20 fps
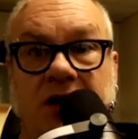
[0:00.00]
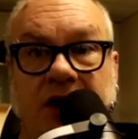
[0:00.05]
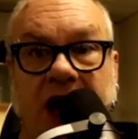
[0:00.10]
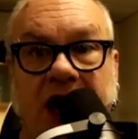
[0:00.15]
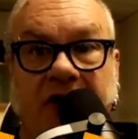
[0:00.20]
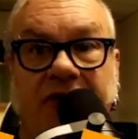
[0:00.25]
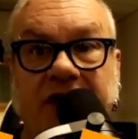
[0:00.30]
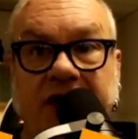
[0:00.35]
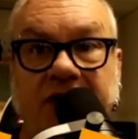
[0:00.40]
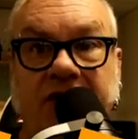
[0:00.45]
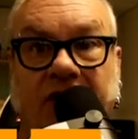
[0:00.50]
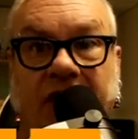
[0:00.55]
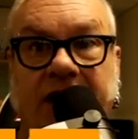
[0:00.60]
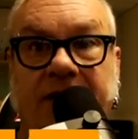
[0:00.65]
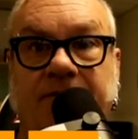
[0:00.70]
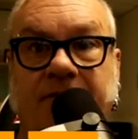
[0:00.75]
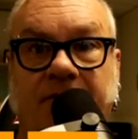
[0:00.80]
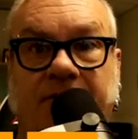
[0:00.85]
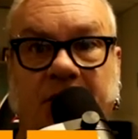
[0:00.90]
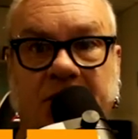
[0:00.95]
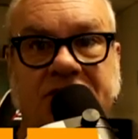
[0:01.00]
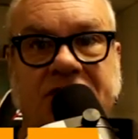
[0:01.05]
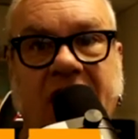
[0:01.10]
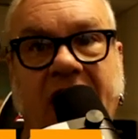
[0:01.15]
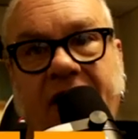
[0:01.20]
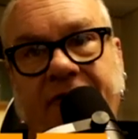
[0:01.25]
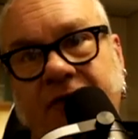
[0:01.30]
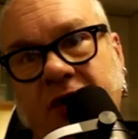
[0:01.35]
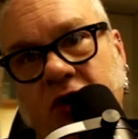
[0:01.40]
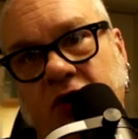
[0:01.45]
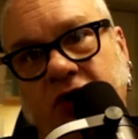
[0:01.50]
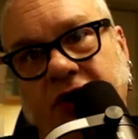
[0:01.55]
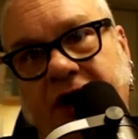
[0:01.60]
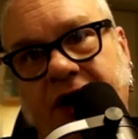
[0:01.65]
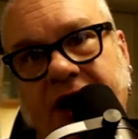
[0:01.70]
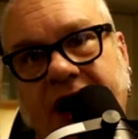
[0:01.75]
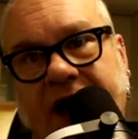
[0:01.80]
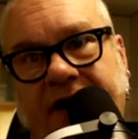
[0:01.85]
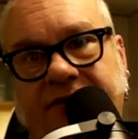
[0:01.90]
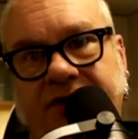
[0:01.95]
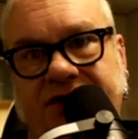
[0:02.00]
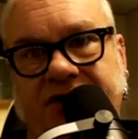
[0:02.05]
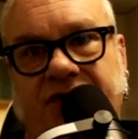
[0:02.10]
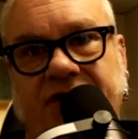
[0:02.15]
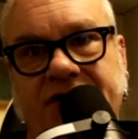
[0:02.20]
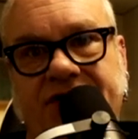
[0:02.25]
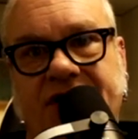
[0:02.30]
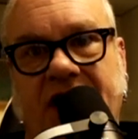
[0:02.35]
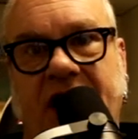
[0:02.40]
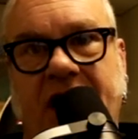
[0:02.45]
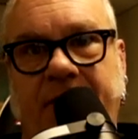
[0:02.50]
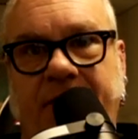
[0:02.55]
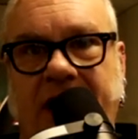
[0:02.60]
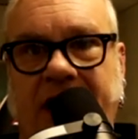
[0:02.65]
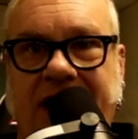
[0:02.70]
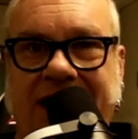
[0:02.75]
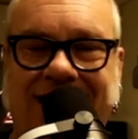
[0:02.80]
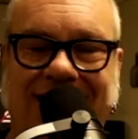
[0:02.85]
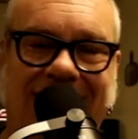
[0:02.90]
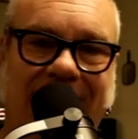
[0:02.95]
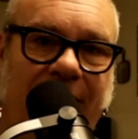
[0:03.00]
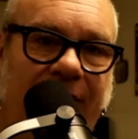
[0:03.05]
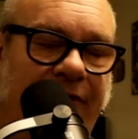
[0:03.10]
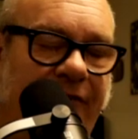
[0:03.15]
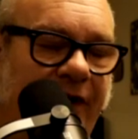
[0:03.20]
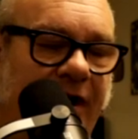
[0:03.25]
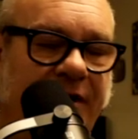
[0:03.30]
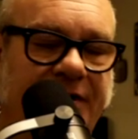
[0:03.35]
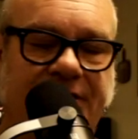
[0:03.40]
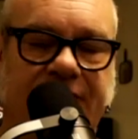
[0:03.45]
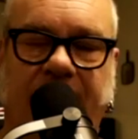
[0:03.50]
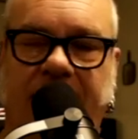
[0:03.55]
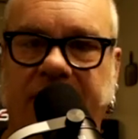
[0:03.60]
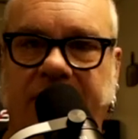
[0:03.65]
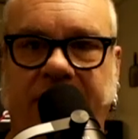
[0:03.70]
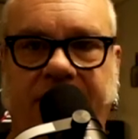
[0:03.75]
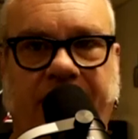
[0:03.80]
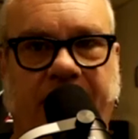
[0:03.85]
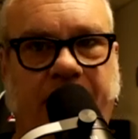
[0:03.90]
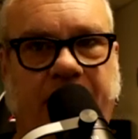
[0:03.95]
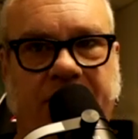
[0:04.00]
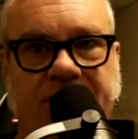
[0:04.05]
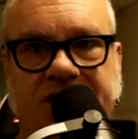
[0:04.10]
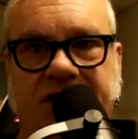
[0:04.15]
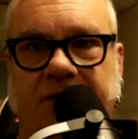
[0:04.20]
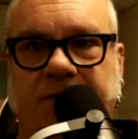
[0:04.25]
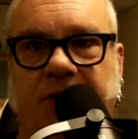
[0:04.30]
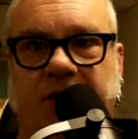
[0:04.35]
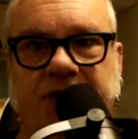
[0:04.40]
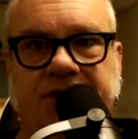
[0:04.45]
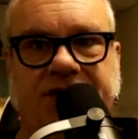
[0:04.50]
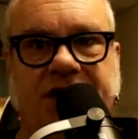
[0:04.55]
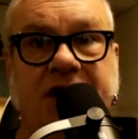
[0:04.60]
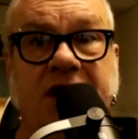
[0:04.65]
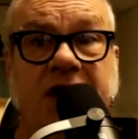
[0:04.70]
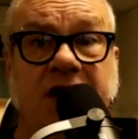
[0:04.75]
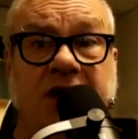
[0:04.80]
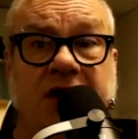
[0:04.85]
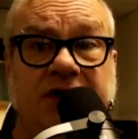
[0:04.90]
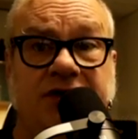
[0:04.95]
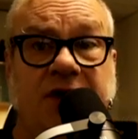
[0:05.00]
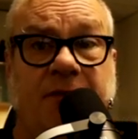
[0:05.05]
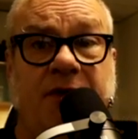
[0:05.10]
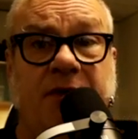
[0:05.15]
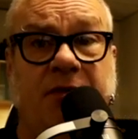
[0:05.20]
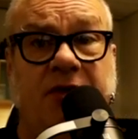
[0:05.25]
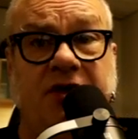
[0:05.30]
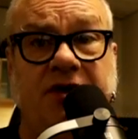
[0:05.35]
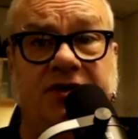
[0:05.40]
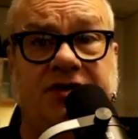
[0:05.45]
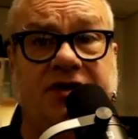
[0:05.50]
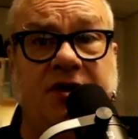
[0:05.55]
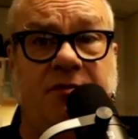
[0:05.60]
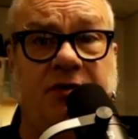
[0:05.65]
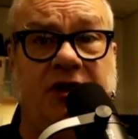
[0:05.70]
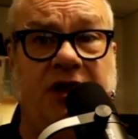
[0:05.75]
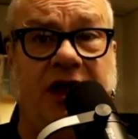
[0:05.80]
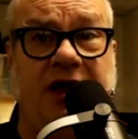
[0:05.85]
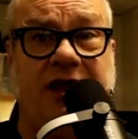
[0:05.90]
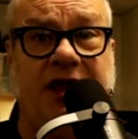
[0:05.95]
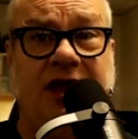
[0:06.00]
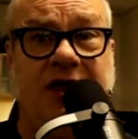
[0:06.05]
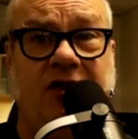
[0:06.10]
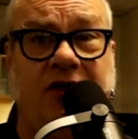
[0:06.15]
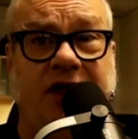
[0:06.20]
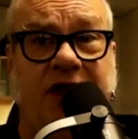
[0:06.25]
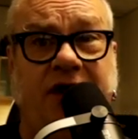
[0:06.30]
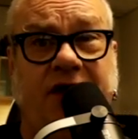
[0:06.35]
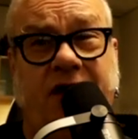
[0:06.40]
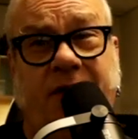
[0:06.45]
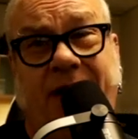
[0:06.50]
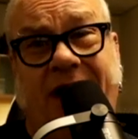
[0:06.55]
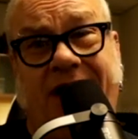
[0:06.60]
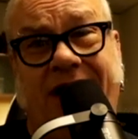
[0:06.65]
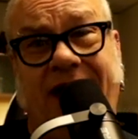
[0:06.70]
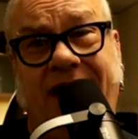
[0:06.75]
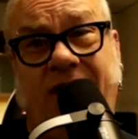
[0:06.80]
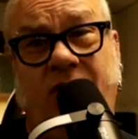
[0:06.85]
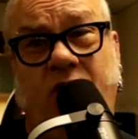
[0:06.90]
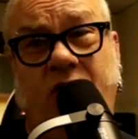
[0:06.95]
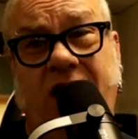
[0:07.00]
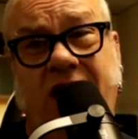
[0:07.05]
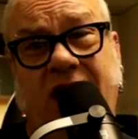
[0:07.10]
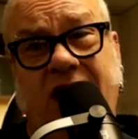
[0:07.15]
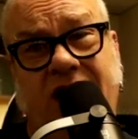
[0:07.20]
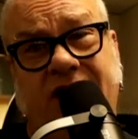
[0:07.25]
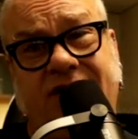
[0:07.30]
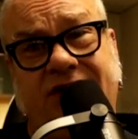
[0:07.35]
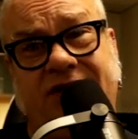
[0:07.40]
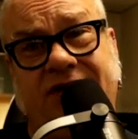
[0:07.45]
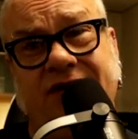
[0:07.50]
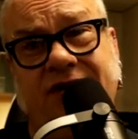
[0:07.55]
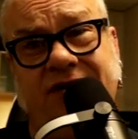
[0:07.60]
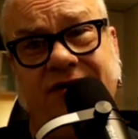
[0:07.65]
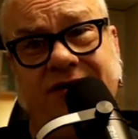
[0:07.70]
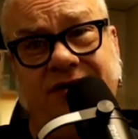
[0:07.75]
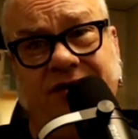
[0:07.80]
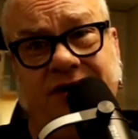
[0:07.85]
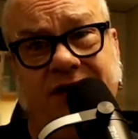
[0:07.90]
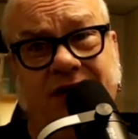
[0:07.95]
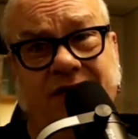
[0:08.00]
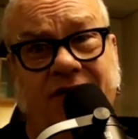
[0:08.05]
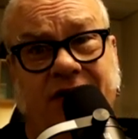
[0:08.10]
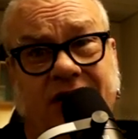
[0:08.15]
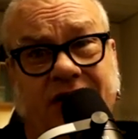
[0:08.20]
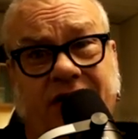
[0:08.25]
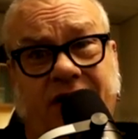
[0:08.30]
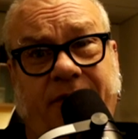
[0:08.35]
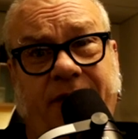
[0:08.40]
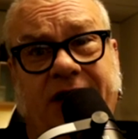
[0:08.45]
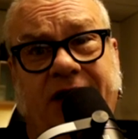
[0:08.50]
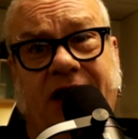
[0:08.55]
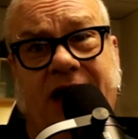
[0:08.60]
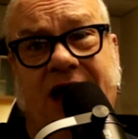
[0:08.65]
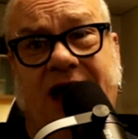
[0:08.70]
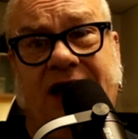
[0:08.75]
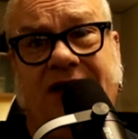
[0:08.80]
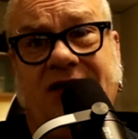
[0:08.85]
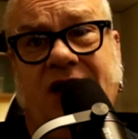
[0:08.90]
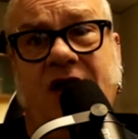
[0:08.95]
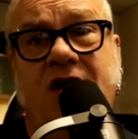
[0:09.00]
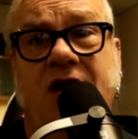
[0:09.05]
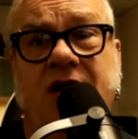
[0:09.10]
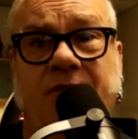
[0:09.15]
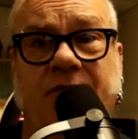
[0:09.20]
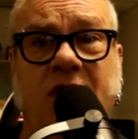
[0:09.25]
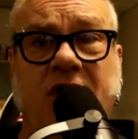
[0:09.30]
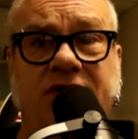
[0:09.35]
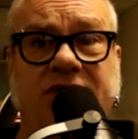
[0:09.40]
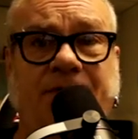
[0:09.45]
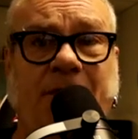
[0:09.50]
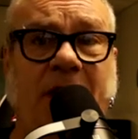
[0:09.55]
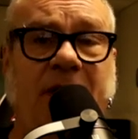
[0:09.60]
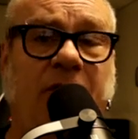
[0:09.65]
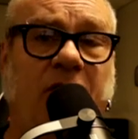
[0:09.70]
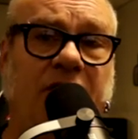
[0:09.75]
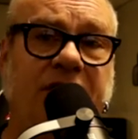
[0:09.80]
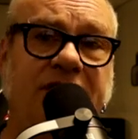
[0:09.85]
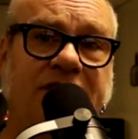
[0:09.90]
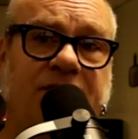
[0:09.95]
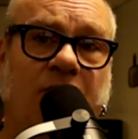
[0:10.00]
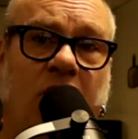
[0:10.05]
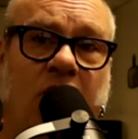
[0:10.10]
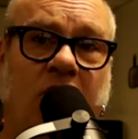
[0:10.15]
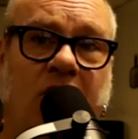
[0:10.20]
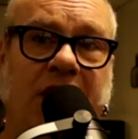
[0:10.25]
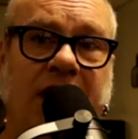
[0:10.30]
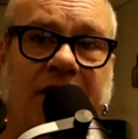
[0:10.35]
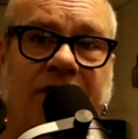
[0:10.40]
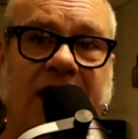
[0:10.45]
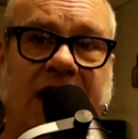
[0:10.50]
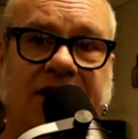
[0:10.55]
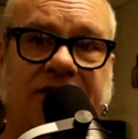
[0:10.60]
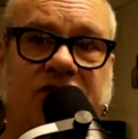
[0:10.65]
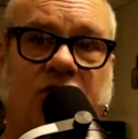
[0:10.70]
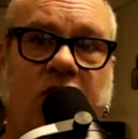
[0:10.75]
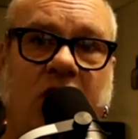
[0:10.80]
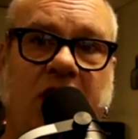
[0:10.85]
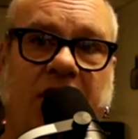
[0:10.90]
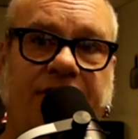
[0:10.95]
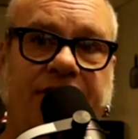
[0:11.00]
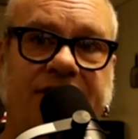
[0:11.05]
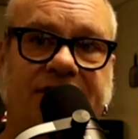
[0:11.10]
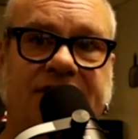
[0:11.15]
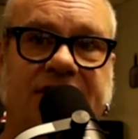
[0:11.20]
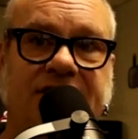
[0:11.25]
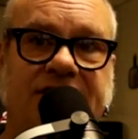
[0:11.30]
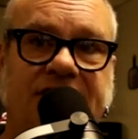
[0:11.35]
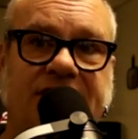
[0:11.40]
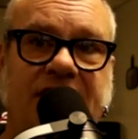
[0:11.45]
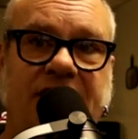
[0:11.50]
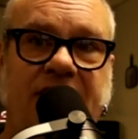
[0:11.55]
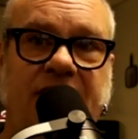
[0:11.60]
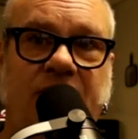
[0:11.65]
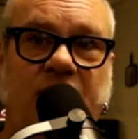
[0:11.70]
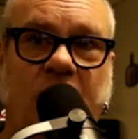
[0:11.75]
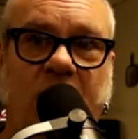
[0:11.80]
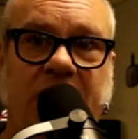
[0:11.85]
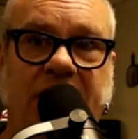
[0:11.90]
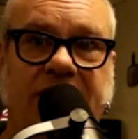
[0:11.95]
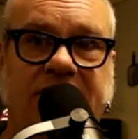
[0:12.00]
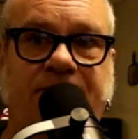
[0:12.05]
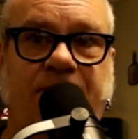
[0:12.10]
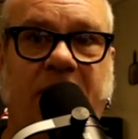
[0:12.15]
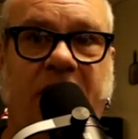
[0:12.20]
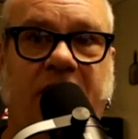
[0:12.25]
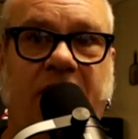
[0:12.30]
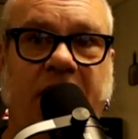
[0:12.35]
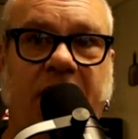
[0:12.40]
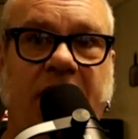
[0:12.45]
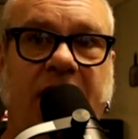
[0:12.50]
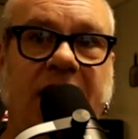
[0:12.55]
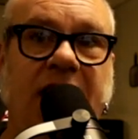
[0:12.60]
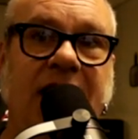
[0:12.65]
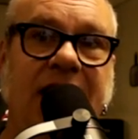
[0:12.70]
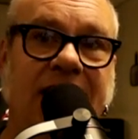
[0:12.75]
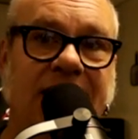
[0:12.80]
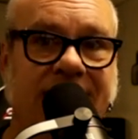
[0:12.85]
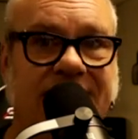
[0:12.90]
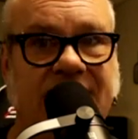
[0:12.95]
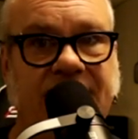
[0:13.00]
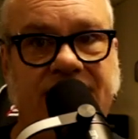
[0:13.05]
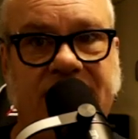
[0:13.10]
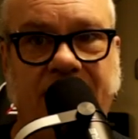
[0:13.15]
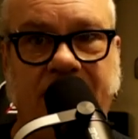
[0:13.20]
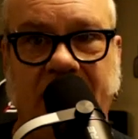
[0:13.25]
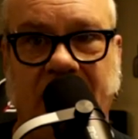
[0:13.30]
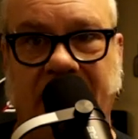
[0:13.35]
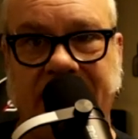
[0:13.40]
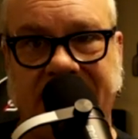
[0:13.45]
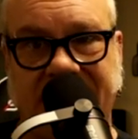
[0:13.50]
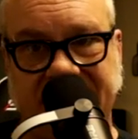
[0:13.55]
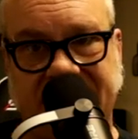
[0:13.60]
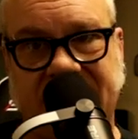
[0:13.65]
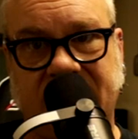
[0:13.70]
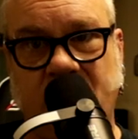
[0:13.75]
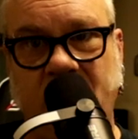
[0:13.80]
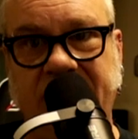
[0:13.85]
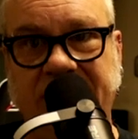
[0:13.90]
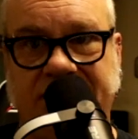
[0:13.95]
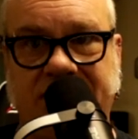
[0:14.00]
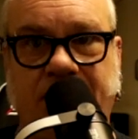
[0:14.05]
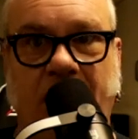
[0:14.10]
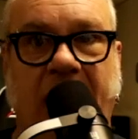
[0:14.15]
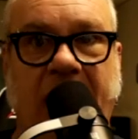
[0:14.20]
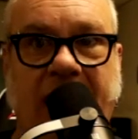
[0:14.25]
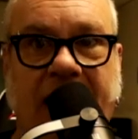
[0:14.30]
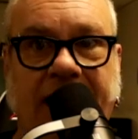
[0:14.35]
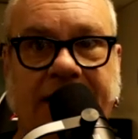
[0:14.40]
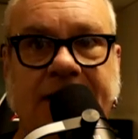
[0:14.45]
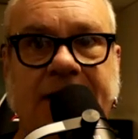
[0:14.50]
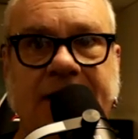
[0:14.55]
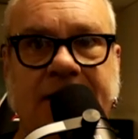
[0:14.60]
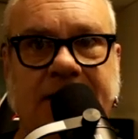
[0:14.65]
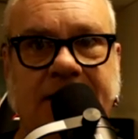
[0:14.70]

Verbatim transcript: Now the healing. First off, you're looking at an average healing time, and it varies greatly from person to person. Some people that are super lucky will get it about eight weeks, even a little bit less. Most people, it's more in that twelve to sixteen weeks period. It seems to be like the sweet spot.